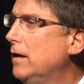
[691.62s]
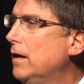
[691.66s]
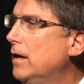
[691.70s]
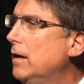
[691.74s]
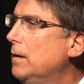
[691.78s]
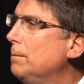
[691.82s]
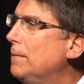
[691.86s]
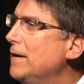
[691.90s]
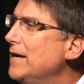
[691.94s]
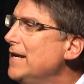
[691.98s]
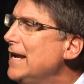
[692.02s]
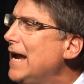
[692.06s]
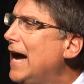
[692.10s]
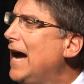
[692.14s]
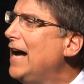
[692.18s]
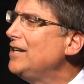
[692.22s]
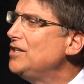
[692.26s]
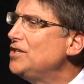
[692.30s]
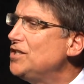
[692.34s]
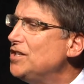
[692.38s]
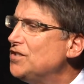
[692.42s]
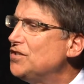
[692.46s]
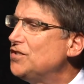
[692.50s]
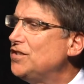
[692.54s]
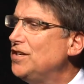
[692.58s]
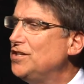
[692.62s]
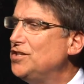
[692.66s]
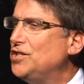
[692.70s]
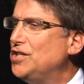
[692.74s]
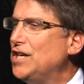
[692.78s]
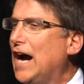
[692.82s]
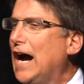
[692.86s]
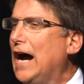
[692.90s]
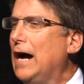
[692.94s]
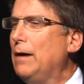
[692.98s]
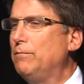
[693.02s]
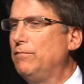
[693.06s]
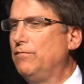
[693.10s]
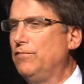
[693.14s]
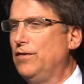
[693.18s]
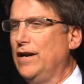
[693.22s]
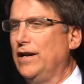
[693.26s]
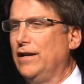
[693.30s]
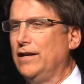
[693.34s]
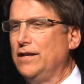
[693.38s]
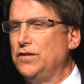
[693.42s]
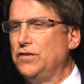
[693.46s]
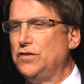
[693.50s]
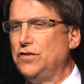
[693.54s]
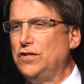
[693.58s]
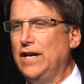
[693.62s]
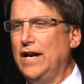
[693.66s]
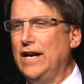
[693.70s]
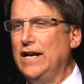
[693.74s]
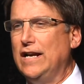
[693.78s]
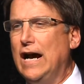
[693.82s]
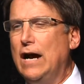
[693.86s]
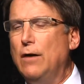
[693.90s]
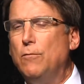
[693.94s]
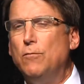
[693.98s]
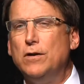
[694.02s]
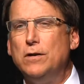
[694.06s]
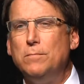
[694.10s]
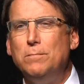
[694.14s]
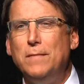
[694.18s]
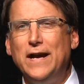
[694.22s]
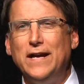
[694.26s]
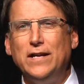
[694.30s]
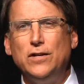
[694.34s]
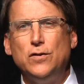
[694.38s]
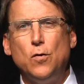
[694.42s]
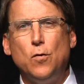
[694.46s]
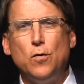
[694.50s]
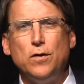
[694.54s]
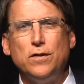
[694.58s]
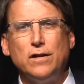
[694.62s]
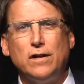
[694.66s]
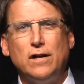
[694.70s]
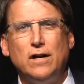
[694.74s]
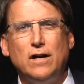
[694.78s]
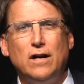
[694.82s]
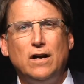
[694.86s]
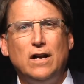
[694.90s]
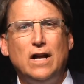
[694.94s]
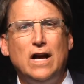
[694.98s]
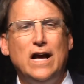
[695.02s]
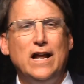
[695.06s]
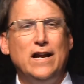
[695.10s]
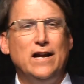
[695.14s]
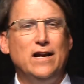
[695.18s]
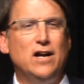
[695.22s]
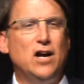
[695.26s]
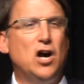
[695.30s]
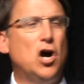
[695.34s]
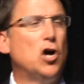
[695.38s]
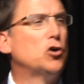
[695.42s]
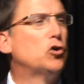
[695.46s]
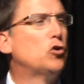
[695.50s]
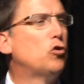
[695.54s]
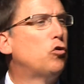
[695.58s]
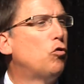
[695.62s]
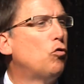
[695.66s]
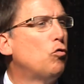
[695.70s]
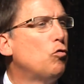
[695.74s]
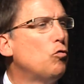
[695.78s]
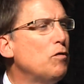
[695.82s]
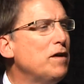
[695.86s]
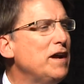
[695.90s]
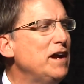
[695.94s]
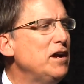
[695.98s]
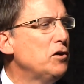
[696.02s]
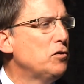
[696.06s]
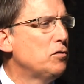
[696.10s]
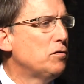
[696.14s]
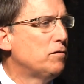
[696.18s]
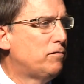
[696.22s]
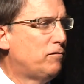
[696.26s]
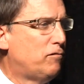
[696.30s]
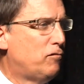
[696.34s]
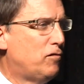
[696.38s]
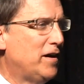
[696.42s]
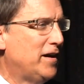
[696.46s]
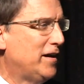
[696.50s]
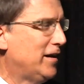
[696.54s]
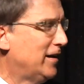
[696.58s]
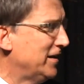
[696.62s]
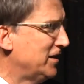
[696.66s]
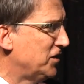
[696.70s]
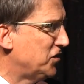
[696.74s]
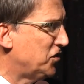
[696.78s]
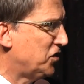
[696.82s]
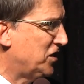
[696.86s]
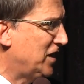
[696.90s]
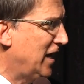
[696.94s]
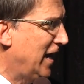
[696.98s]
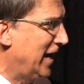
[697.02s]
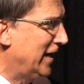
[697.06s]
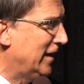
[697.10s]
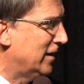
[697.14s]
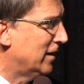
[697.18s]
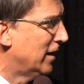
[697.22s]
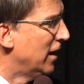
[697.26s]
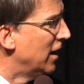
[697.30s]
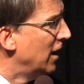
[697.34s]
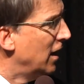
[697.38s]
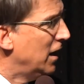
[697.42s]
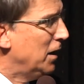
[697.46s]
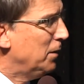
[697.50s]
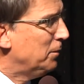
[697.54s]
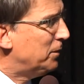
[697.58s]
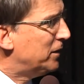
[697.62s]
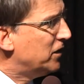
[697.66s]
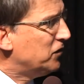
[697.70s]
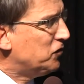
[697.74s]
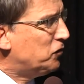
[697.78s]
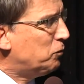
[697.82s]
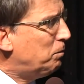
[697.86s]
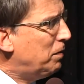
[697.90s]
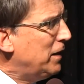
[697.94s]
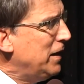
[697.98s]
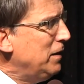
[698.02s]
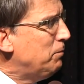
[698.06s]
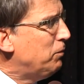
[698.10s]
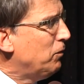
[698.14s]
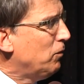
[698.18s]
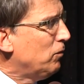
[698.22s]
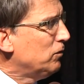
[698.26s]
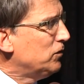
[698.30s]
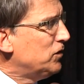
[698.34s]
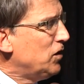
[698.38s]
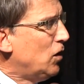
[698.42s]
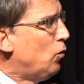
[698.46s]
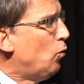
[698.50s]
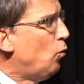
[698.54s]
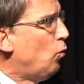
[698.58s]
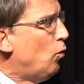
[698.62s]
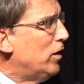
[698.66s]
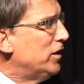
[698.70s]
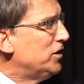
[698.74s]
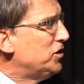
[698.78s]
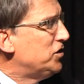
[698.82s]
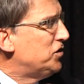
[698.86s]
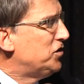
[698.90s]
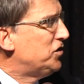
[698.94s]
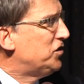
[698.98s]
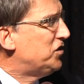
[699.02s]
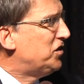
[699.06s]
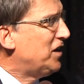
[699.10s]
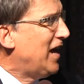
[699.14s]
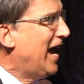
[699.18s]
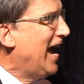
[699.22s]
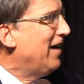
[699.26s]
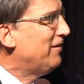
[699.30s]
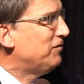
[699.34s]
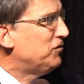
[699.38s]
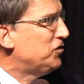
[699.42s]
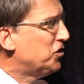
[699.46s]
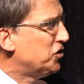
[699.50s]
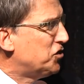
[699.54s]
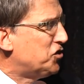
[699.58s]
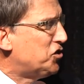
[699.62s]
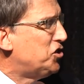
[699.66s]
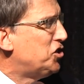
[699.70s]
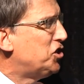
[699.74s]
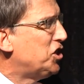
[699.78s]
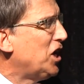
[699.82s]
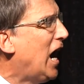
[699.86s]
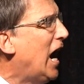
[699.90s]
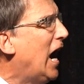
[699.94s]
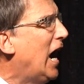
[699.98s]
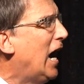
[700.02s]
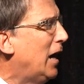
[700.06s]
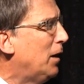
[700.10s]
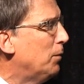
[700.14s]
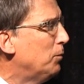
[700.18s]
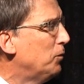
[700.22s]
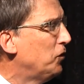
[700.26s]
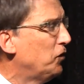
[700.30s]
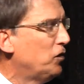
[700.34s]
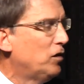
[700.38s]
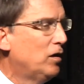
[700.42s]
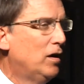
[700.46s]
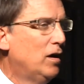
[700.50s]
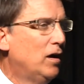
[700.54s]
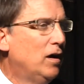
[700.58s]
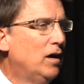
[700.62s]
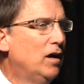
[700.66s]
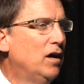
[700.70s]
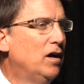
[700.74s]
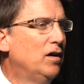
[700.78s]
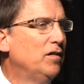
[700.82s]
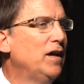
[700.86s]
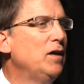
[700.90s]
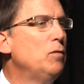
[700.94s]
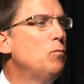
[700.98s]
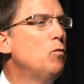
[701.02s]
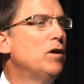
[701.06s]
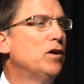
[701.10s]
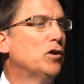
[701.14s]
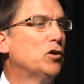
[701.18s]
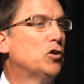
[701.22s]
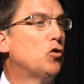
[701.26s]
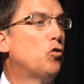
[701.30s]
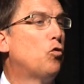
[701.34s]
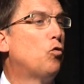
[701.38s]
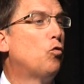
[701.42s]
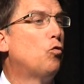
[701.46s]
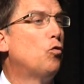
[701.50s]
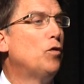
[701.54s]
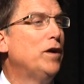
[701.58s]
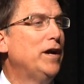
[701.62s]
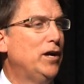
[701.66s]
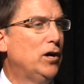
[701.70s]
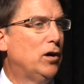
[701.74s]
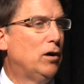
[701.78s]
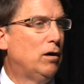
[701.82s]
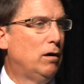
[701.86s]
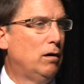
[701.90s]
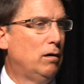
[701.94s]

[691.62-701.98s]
but not just a job-friendly state. I want to make North Carolina a career-friendly state, because people don't want to have just jobs. They want a career.